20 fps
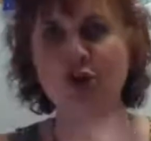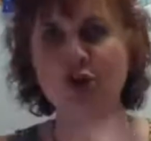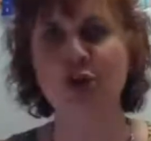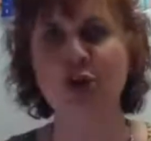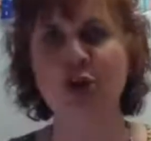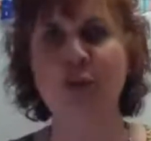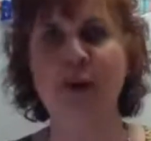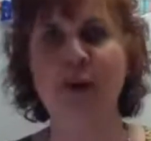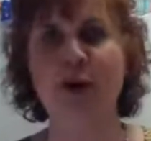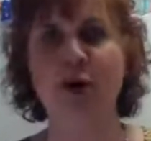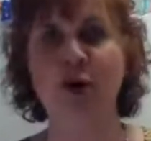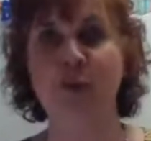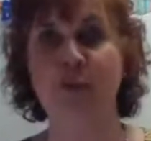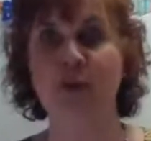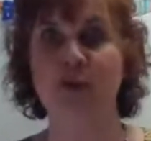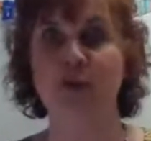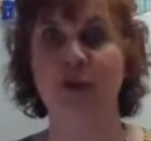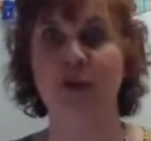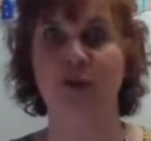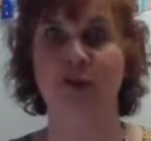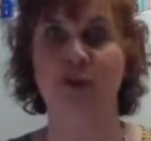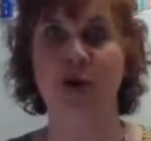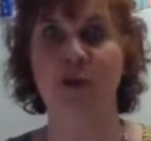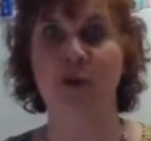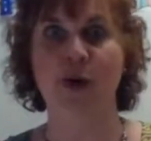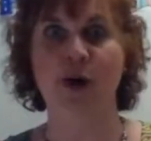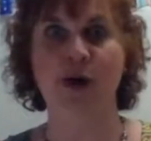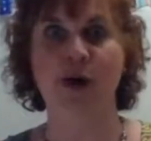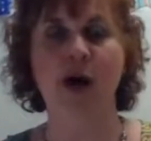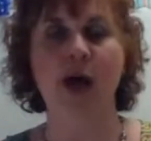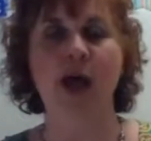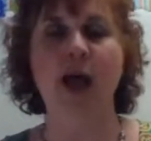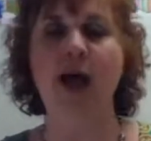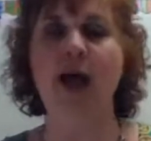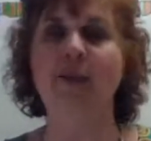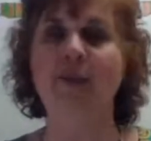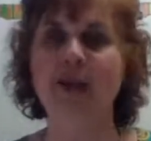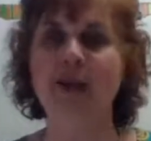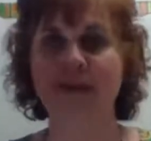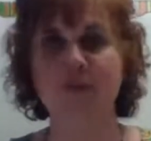just go back home, you little know-it-all?"
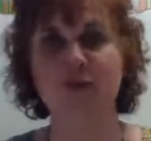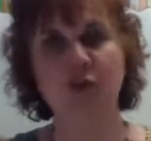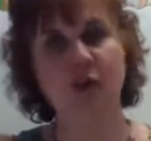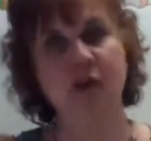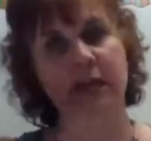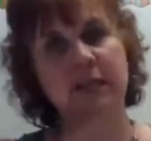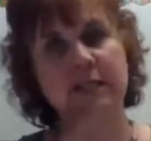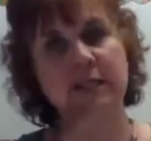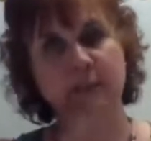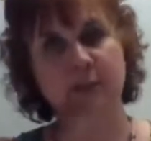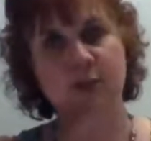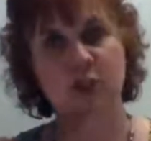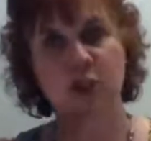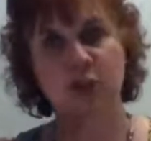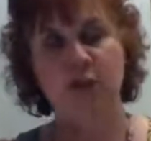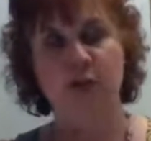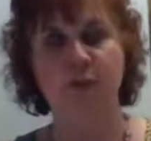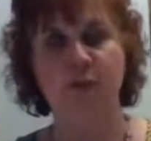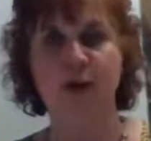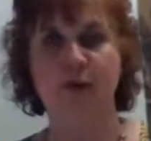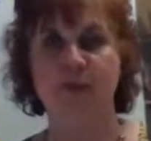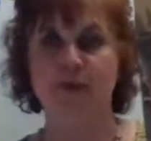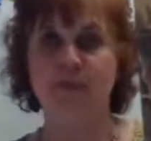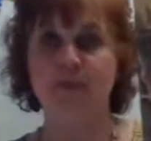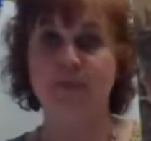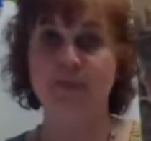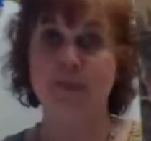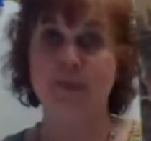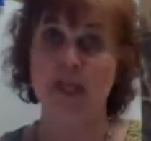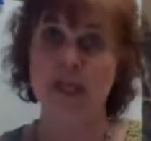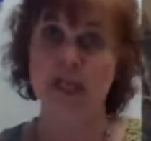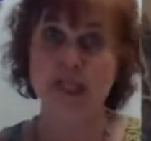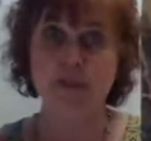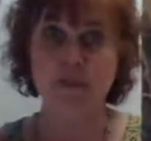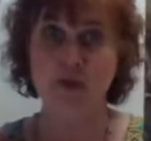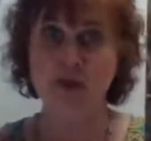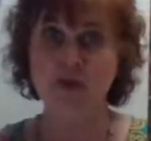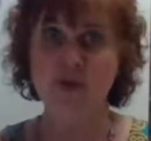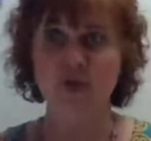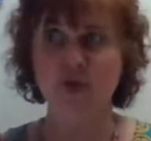I mean, after all, he's a much younger brother. And his
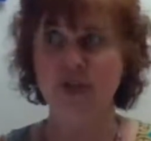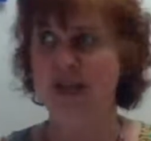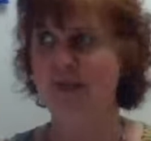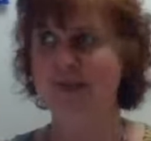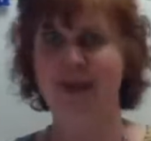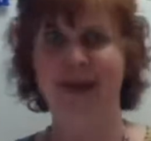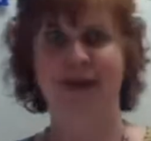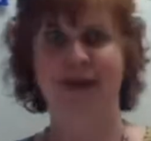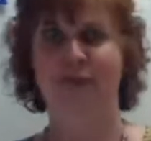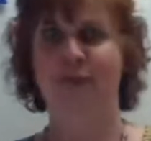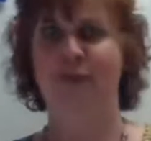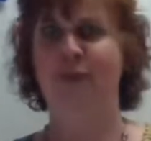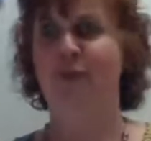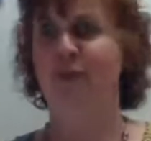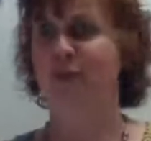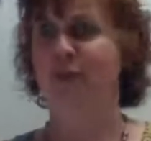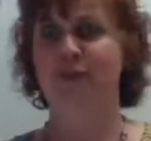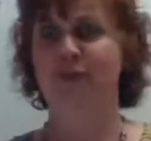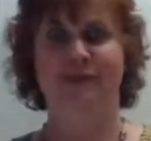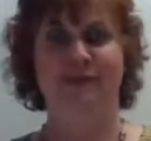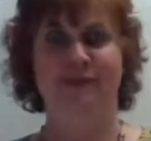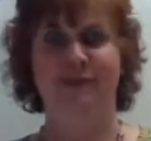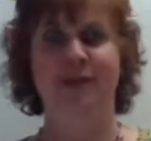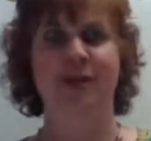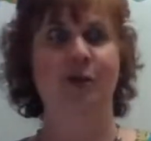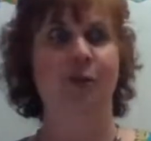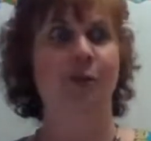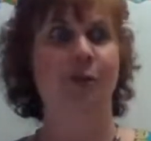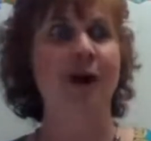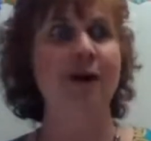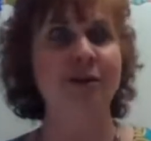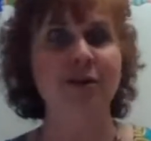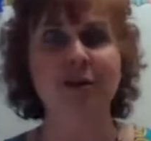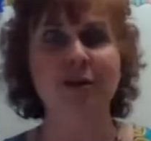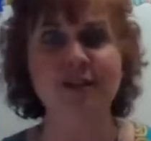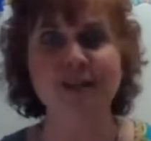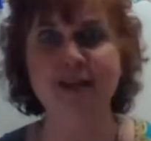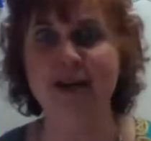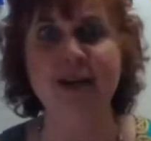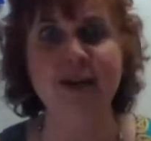brother's saying like, "Well, why are you all
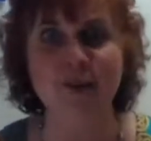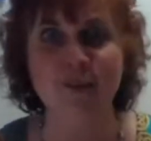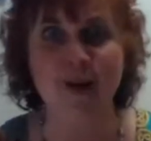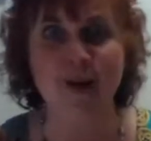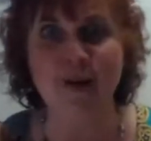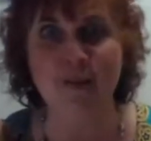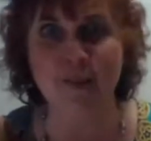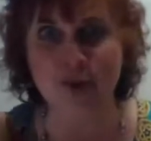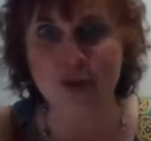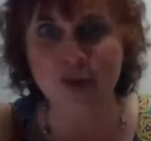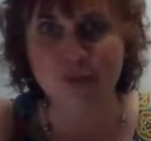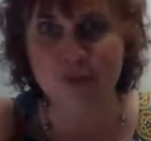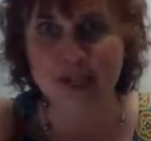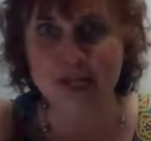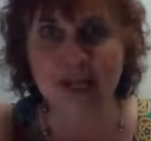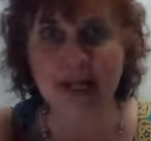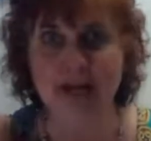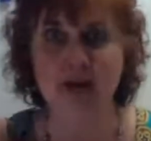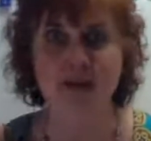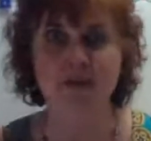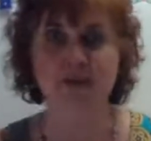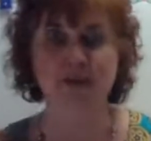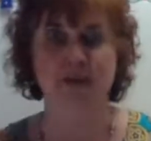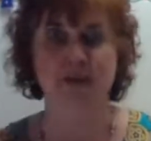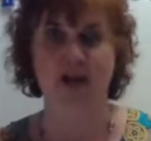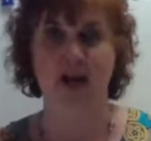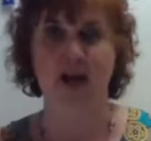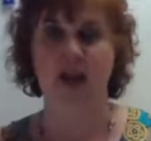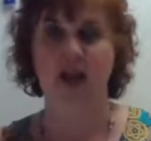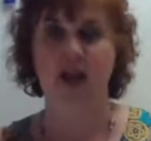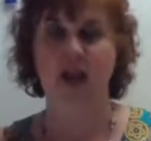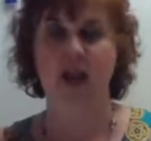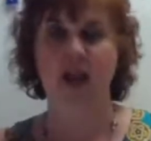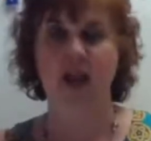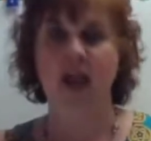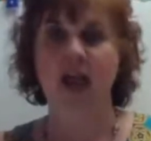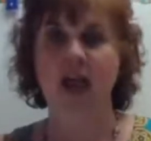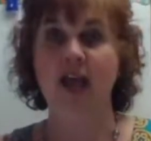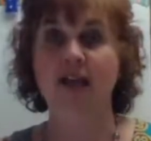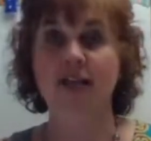standing around? Why don't you go take care of this guy?"
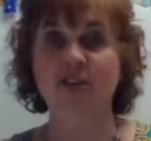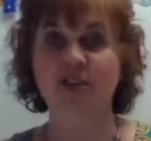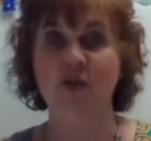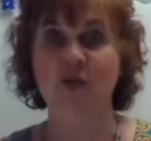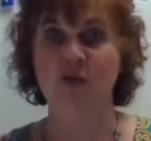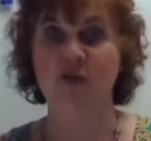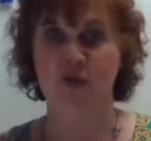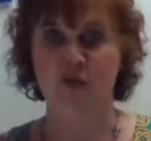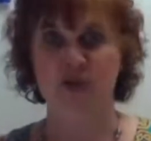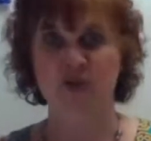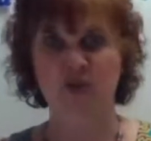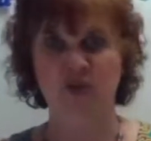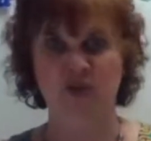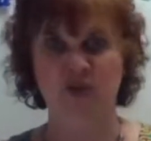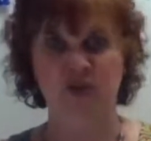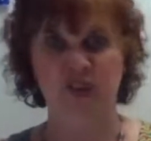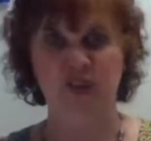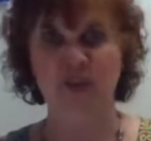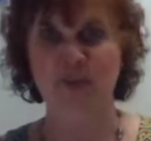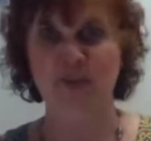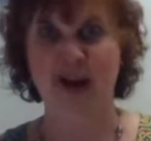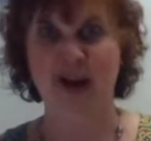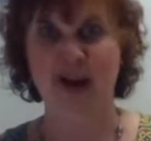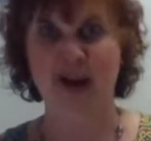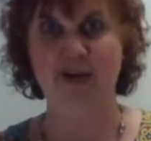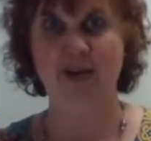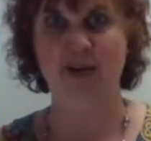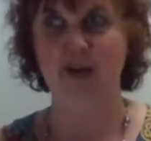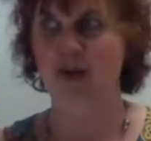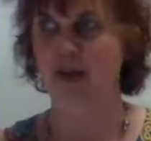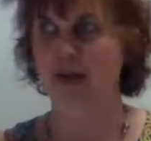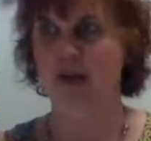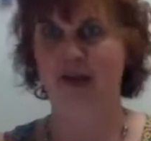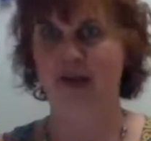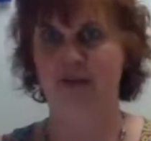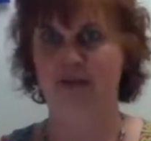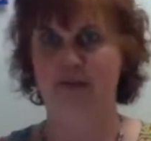And so the brothers are feeling bad, like,